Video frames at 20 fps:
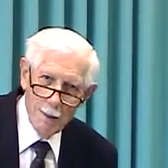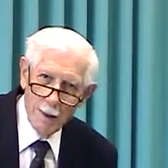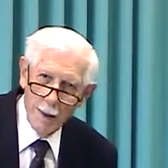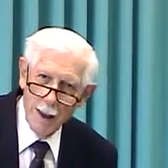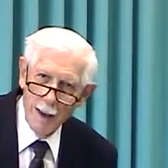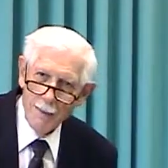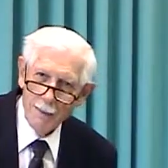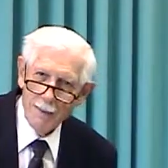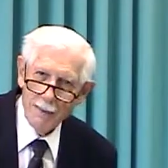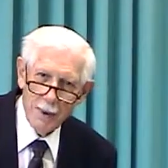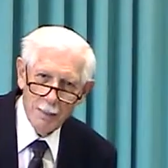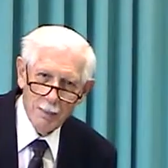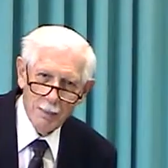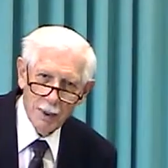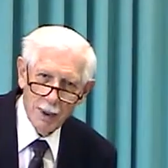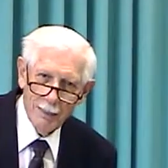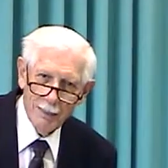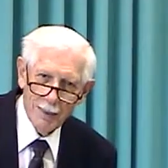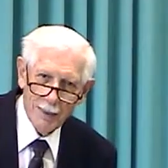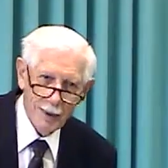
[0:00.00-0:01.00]
Every
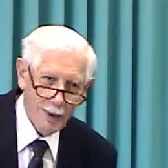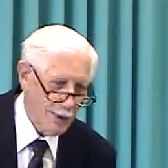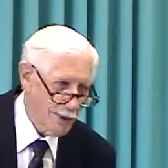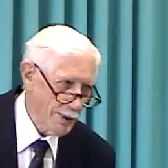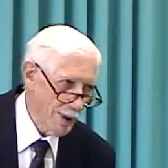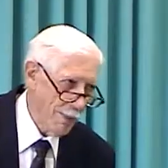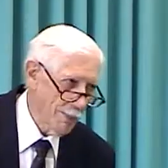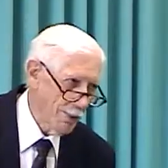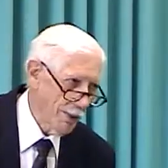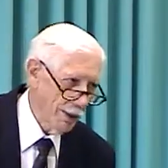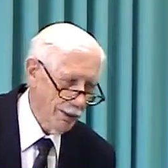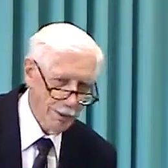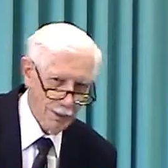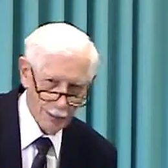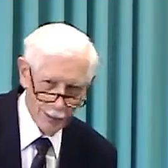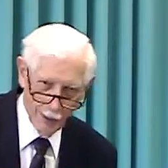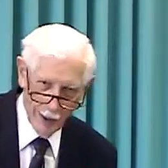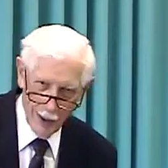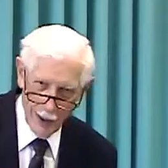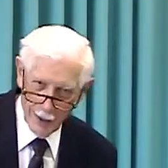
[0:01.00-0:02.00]
prophet is subject
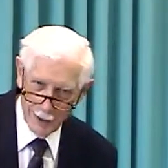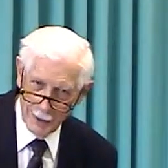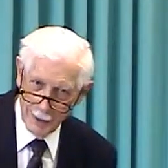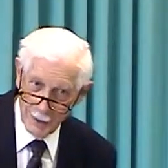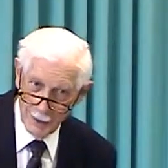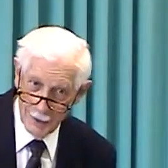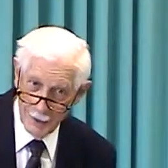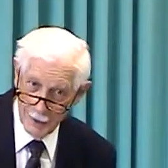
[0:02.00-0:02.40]
to that.